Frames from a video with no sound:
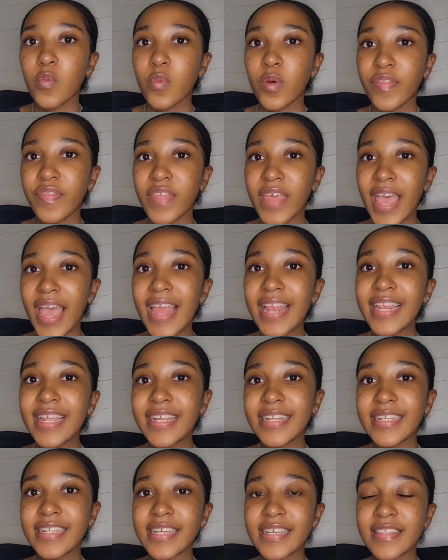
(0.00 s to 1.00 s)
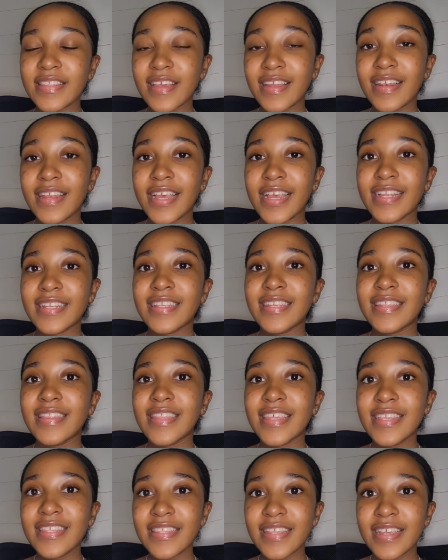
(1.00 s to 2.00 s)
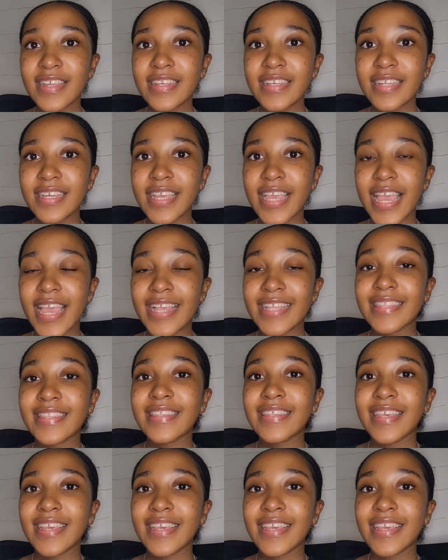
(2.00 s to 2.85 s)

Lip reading: When the LEDs are lit, this indicates